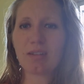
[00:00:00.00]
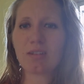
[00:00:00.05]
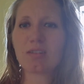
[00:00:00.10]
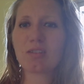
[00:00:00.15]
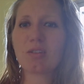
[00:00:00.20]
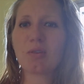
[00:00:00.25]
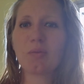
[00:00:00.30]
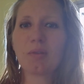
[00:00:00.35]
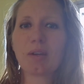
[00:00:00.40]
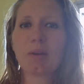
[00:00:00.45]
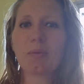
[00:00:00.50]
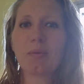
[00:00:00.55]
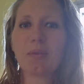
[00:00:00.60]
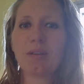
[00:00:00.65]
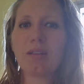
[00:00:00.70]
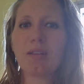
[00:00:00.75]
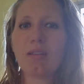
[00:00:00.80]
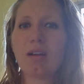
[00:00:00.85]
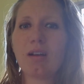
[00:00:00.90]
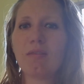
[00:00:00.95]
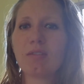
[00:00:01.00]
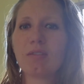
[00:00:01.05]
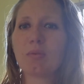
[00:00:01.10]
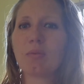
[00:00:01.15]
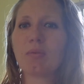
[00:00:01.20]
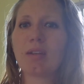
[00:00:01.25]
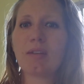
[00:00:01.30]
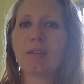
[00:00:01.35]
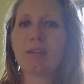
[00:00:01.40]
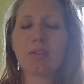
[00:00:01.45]
So what I really love is we're
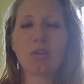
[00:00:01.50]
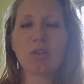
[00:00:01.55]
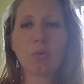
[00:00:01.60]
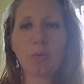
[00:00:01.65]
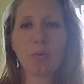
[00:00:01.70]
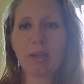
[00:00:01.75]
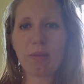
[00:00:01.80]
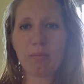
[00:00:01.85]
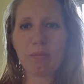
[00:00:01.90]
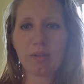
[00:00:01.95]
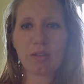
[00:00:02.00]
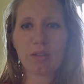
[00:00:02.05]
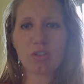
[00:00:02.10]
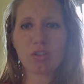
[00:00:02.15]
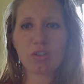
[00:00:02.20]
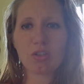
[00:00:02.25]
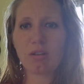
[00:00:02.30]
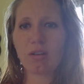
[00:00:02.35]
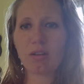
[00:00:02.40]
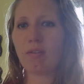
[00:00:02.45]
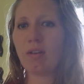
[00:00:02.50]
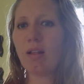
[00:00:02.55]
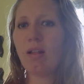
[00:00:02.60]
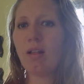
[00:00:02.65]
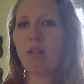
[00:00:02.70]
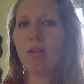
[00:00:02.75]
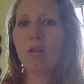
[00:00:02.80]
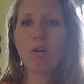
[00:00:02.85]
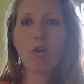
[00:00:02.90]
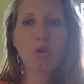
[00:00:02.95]
going to have a great mixture of
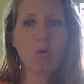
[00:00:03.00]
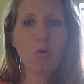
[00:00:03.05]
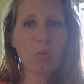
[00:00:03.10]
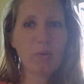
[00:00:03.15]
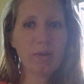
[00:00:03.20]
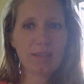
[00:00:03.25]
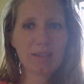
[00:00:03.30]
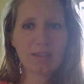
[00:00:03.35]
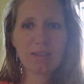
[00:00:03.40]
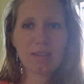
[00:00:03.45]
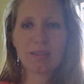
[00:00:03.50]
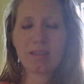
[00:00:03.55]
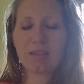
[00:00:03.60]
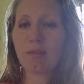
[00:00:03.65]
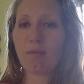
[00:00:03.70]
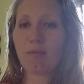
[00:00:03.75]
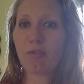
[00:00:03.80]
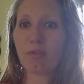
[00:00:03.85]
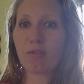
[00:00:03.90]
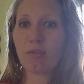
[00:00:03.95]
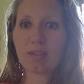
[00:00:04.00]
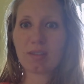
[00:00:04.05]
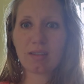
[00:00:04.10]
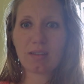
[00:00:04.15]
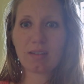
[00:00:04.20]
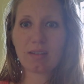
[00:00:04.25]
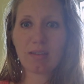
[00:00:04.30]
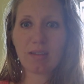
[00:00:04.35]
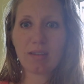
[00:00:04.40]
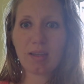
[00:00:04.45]
quinces, and for
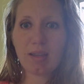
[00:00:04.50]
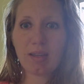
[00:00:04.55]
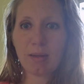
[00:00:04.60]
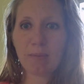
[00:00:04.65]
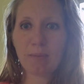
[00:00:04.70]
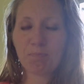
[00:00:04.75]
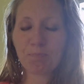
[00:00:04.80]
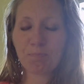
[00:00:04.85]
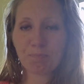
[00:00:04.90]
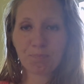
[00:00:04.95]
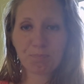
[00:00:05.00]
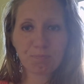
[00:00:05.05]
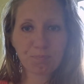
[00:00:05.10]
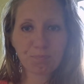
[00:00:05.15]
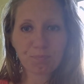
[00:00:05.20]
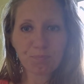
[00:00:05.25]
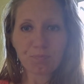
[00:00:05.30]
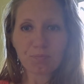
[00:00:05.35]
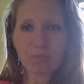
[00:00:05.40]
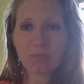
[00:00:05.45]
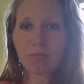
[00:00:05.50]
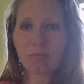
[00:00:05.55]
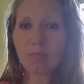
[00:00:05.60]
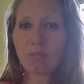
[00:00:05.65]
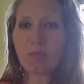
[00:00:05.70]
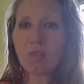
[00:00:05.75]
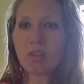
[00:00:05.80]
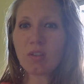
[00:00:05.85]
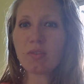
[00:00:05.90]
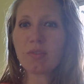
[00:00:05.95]
Cynthia,
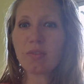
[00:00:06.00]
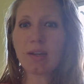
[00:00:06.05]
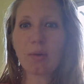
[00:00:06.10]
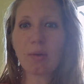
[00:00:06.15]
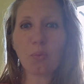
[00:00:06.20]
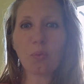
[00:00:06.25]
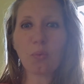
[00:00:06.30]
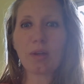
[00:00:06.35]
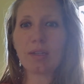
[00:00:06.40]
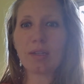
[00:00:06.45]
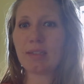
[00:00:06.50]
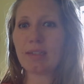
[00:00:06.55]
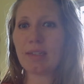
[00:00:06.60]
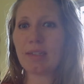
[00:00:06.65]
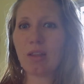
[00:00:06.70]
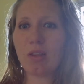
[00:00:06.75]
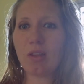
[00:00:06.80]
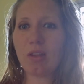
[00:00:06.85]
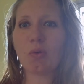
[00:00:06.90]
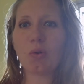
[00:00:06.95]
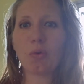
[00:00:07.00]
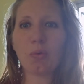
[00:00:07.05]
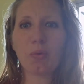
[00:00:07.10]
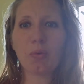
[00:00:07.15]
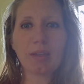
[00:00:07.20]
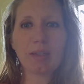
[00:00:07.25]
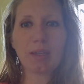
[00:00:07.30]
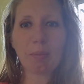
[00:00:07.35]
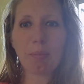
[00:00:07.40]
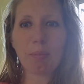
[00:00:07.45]
that red and yellow will
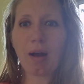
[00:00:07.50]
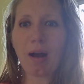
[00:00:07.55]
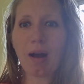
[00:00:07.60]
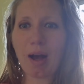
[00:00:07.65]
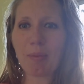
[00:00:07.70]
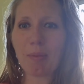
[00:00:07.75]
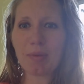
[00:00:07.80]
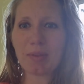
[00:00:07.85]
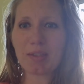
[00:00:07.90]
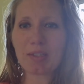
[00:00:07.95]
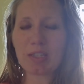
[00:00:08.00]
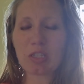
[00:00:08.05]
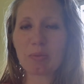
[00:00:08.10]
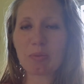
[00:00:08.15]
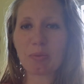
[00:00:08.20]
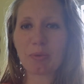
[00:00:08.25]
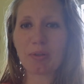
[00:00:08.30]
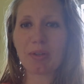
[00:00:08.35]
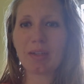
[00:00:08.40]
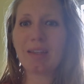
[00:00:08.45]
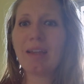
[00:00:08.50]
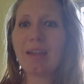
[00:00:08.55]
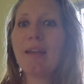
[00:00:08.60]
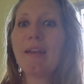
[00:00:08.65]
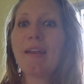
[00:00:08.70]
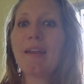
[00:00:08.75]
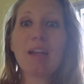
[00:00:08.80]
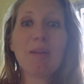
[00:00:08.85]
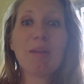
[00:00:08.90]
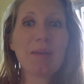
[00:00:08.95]
really pop in the spring,
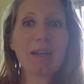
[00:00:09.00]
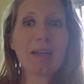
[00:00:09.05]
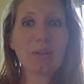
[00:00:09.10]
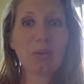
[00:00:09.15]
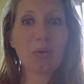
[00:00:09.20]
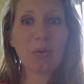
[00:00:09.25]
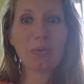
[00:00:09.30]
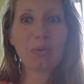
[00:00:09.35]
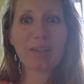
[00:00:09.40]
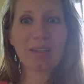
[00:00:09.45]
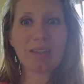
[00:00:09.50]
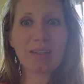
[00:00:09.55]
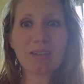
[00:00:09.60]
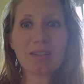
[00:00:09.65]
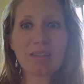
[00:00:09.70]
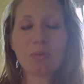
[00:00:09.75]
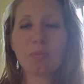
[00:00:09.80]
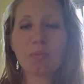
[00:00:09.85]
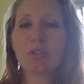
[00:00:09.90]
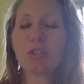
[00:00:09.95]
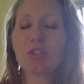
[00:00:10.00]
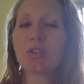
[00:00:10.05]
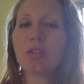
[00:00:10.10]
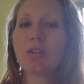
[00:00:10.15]
and magnolias, which